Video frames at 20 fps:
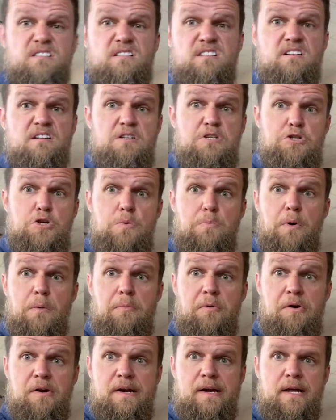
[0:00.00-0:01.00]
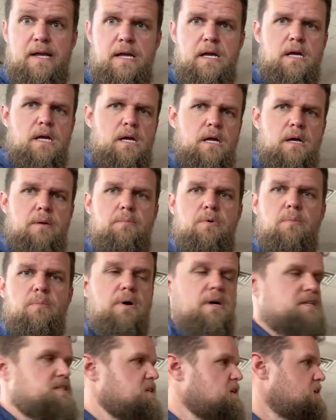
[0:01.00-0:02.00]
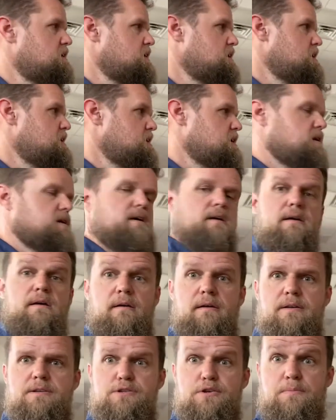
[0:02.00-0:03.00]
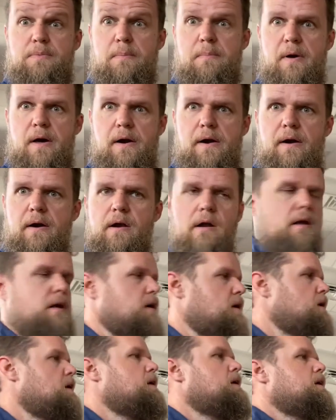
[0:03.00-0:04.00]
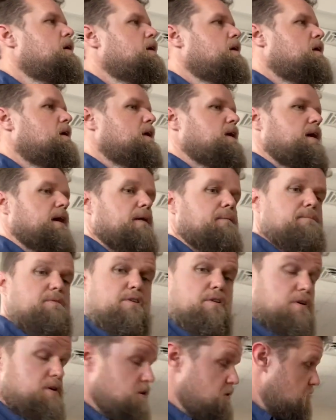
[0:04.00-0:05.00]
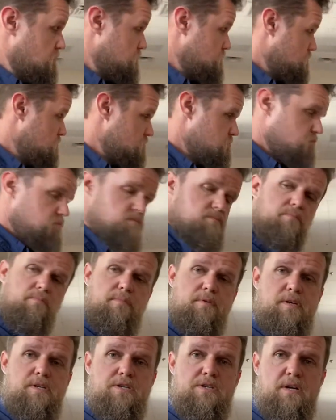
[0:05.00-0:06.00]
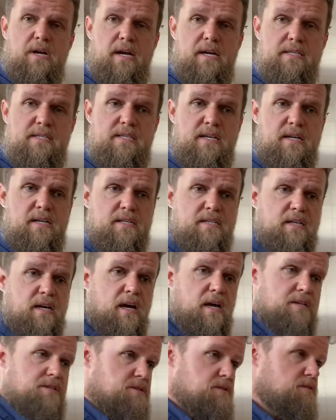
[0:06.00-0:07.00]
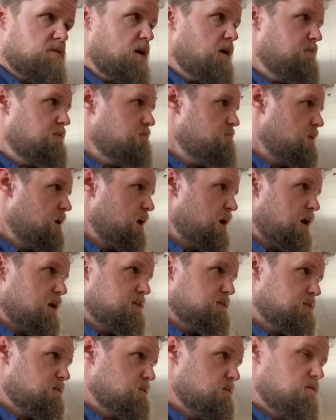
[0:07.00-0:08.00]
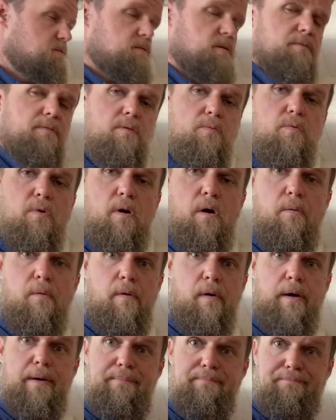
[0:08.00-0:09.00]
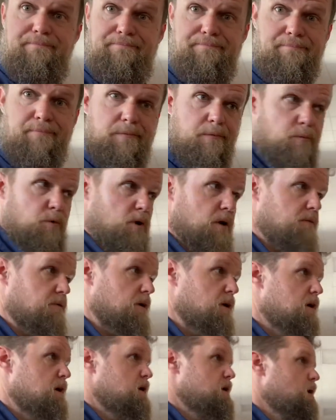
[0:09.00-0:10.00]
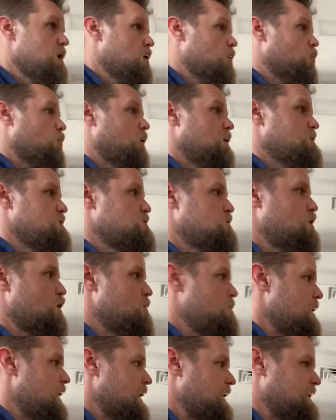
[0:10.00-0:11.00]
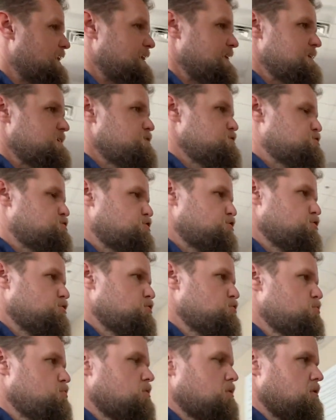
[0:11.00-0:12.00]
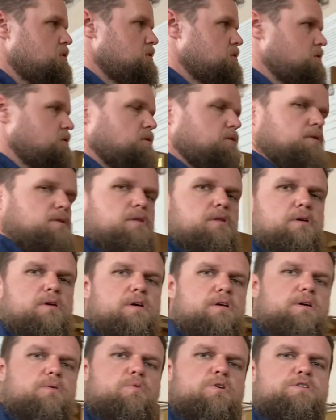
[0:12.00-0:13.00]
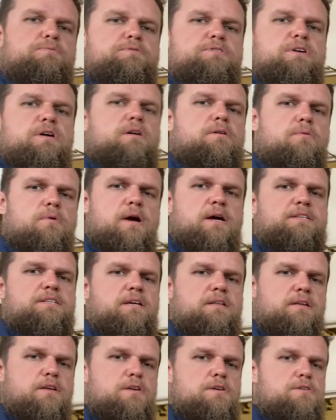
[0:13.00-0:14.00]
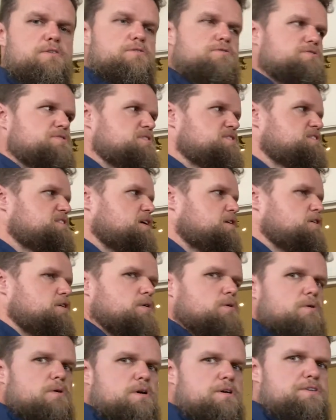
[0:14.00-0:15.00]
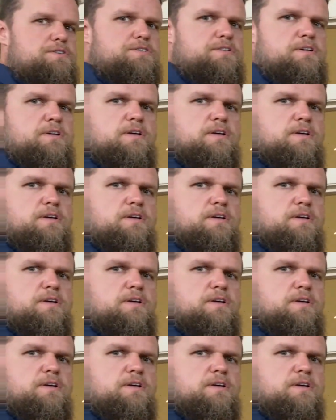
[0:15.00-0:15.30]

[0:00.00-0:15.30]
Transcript: look super pretty, but by Sunday, it should be better. Anyhow, so you can get your hand sanitizer, grab your mask if you want one, whatever. When you go back into the worship center, we're asking that you use the center doors,